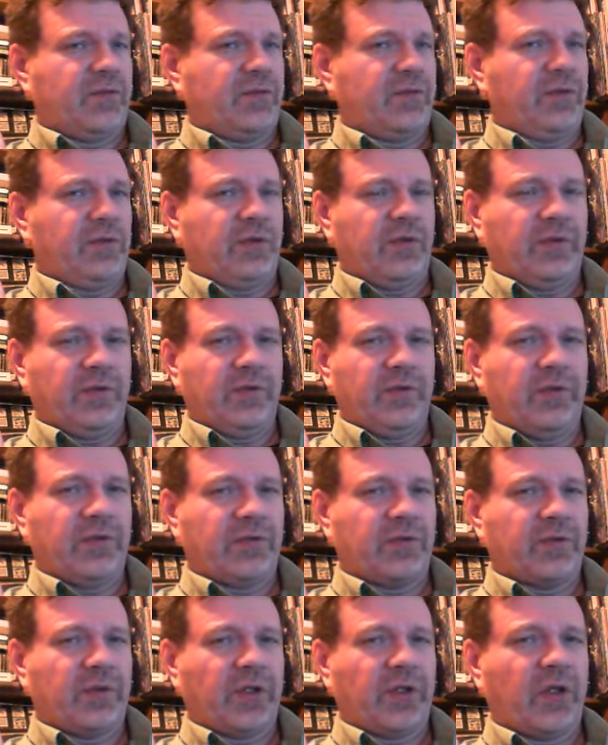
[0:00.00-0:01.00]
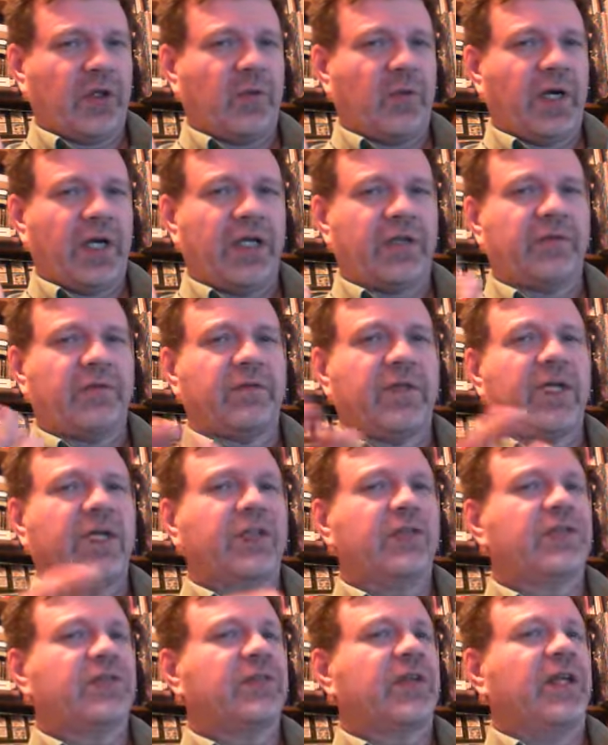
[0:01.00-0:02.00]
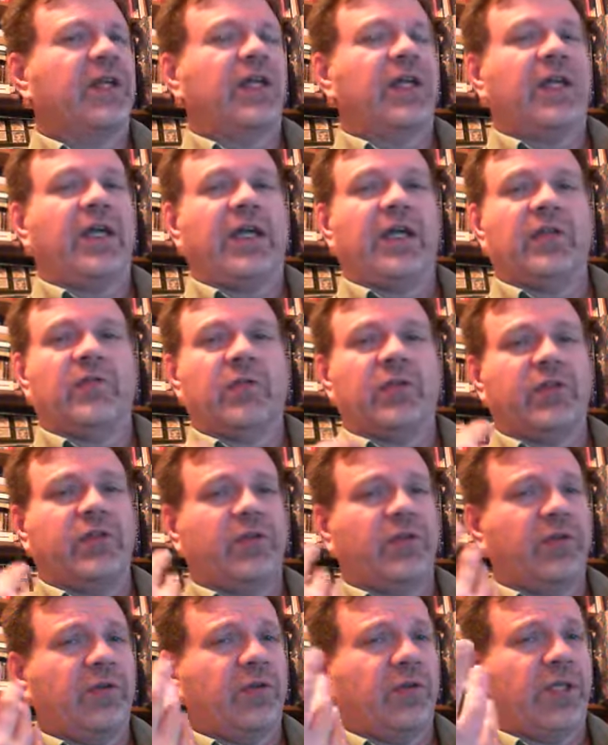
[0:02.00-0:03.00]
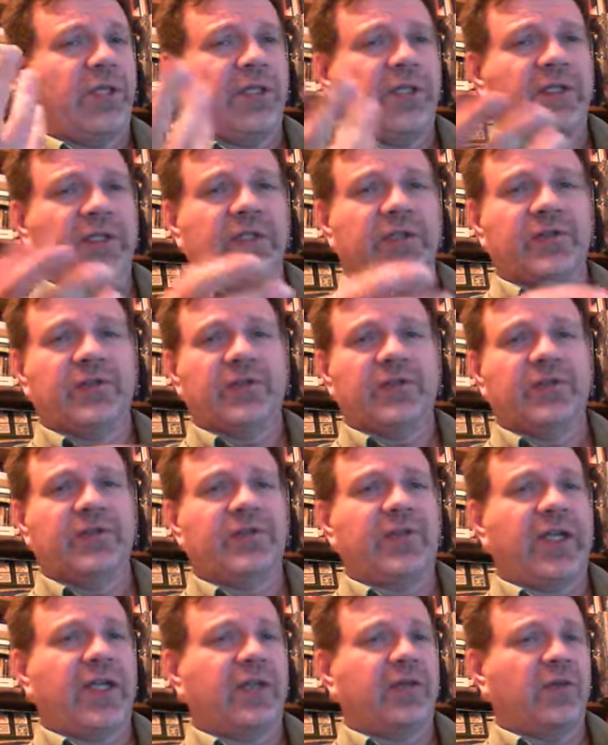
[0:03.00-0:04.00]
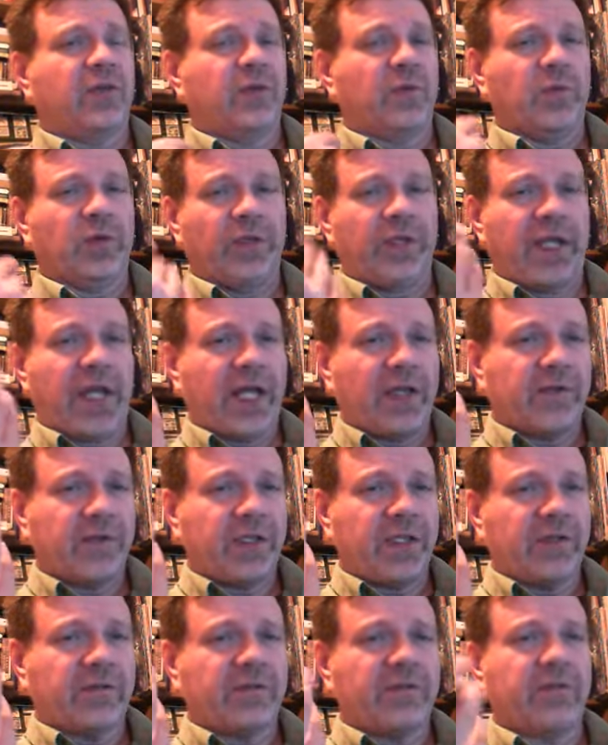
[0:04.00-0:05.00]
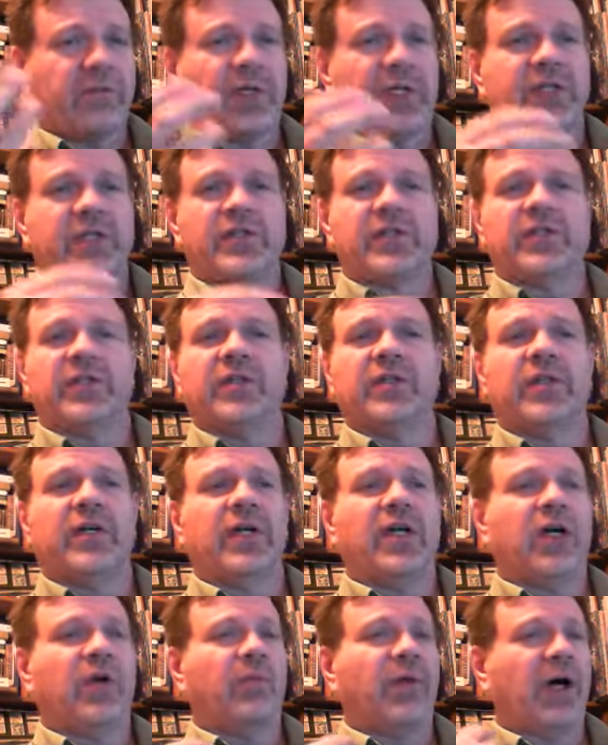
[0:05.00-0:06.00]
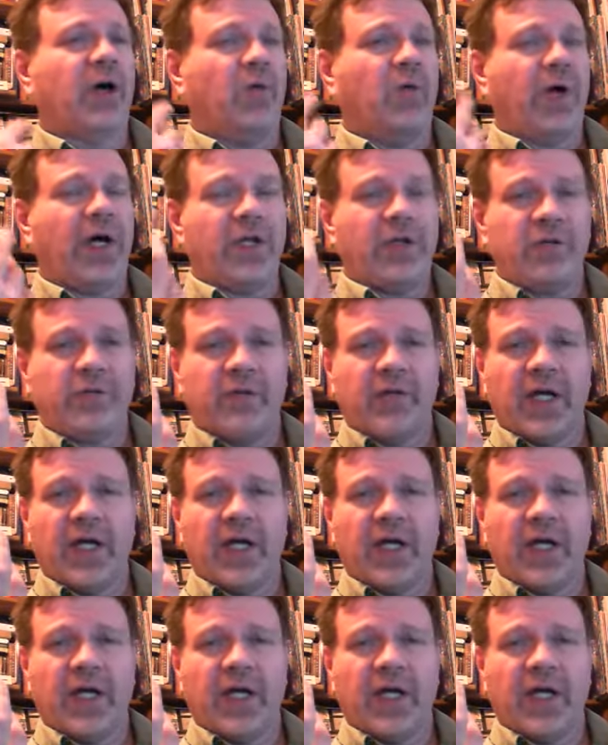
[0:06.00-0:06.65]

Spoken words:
You can do this during the quiet phase, and what you're doing is a standard. We're gathering information about why you